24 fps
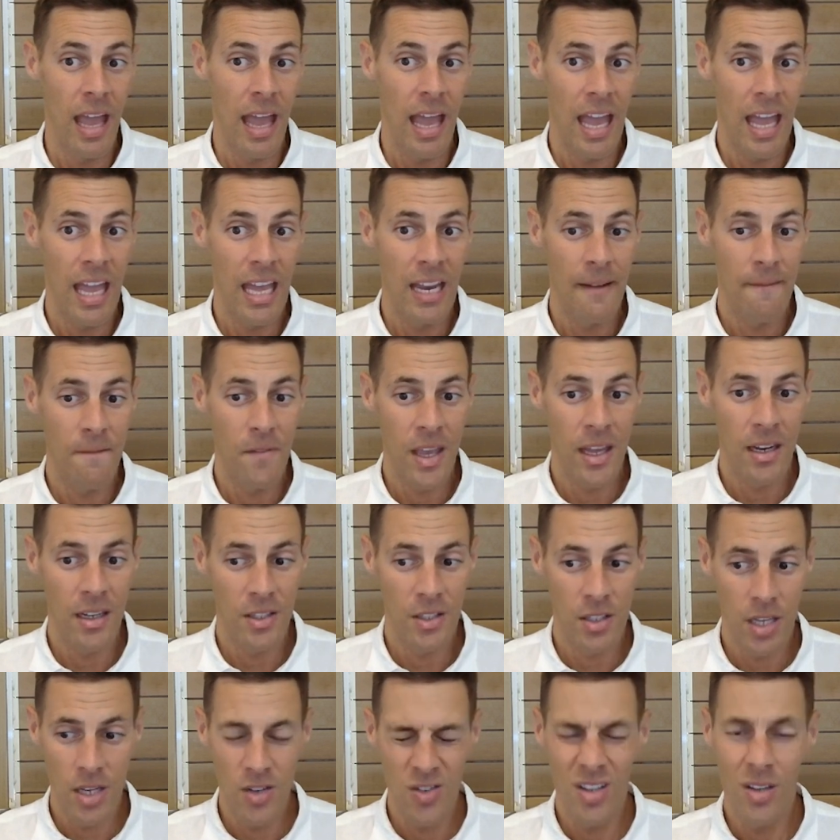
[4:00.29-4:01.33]
And
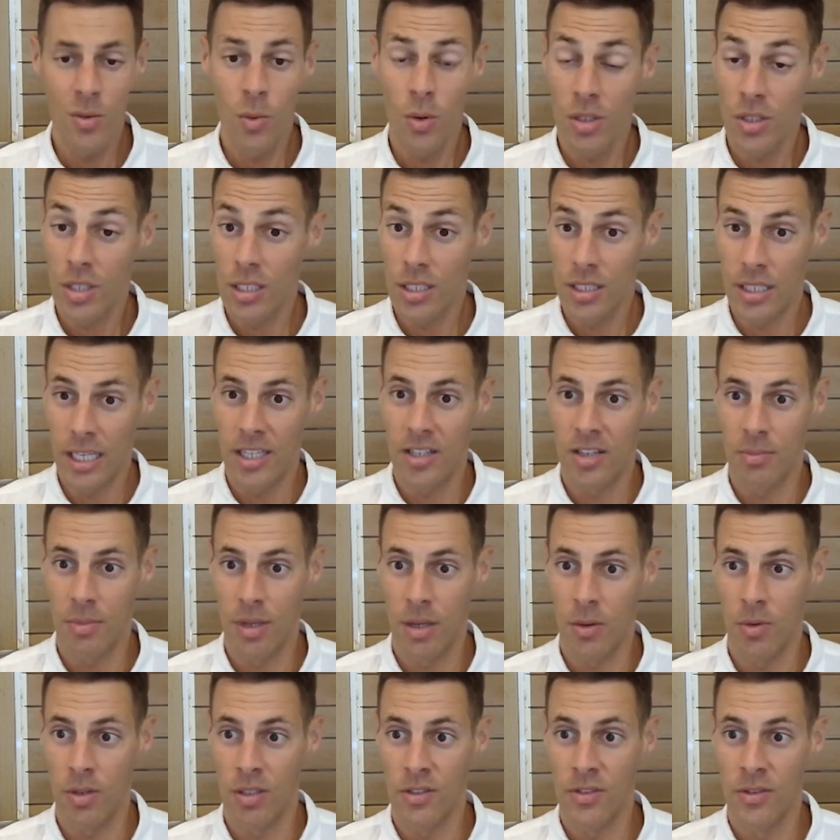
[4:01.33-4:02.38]
essentially what she said to me
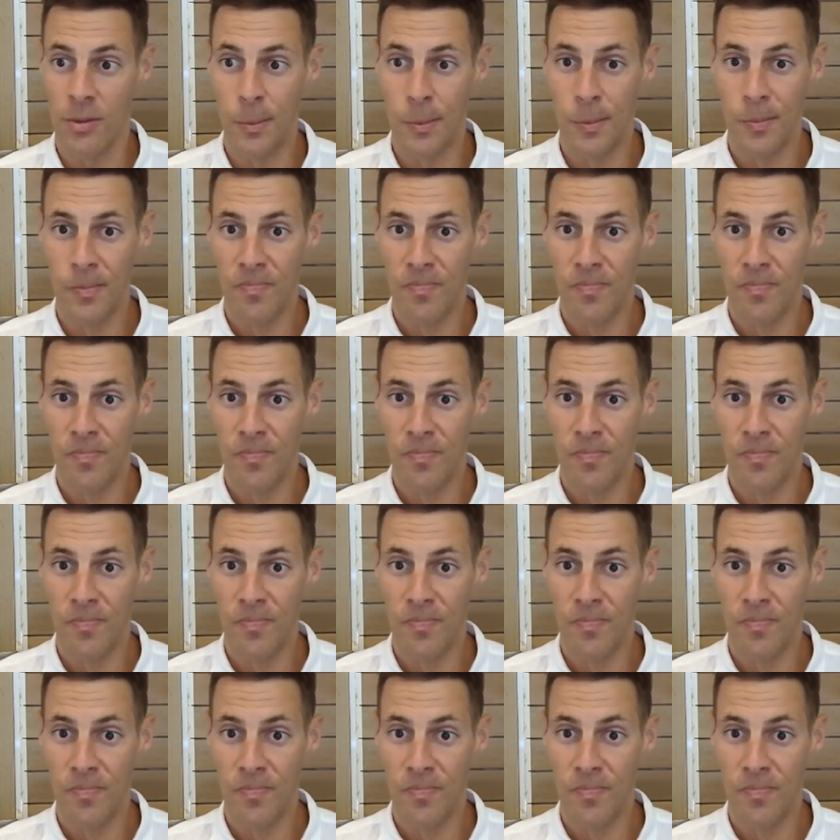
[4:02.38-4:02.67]
was,